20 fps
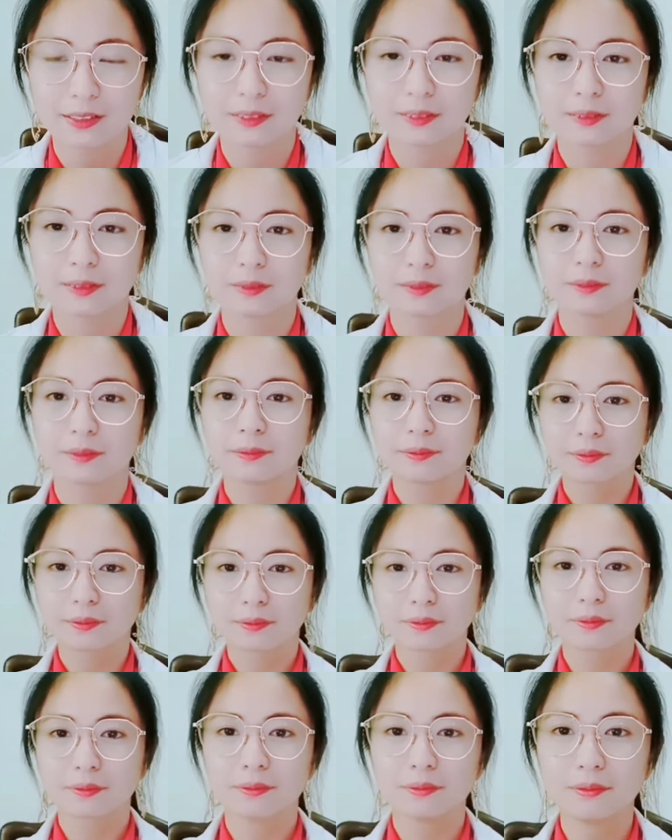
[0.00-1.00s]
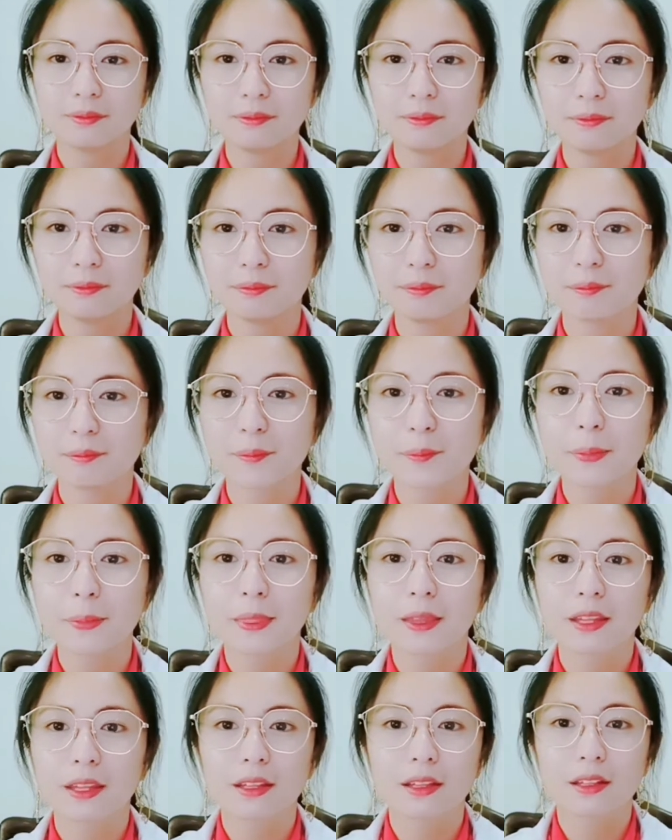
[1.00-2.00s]

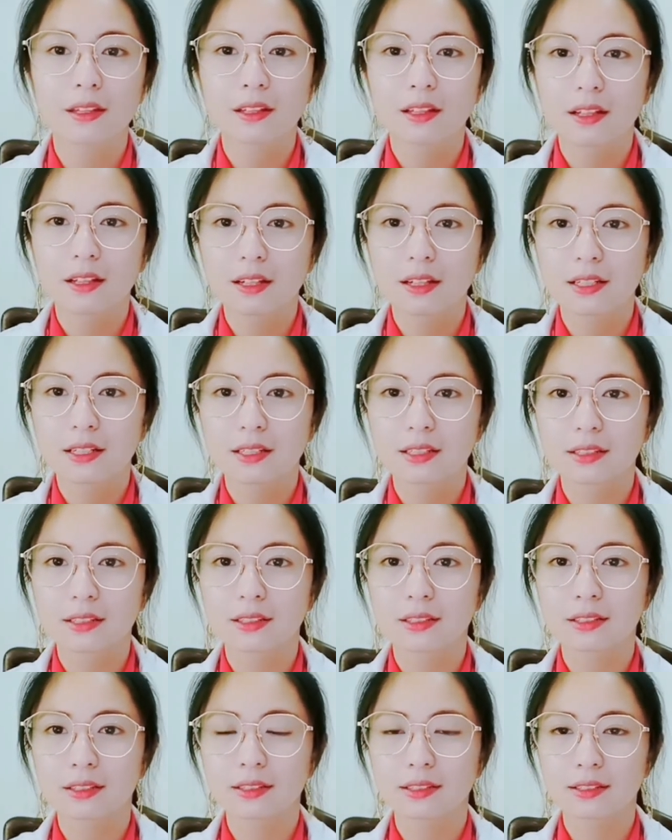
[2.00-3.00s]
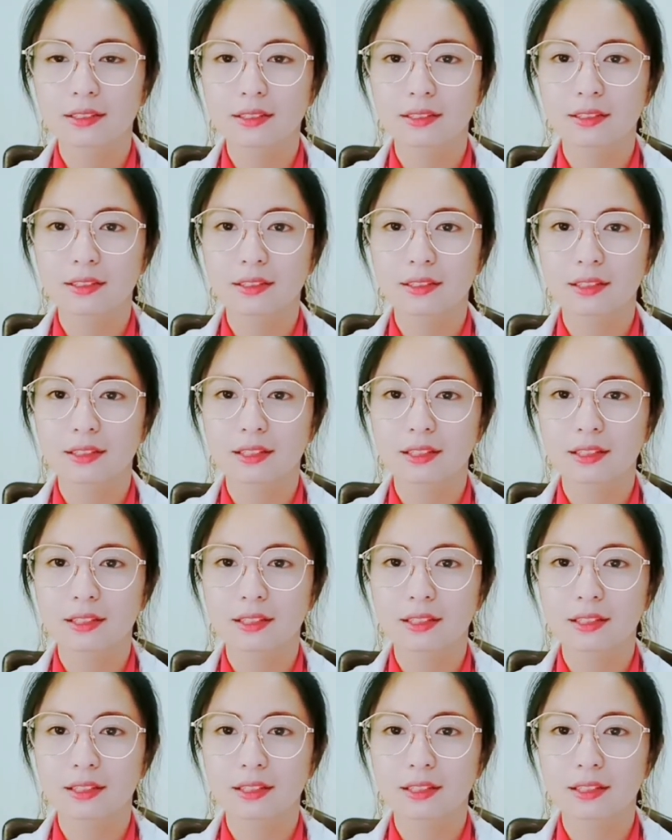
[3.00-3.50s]
(no one is talking)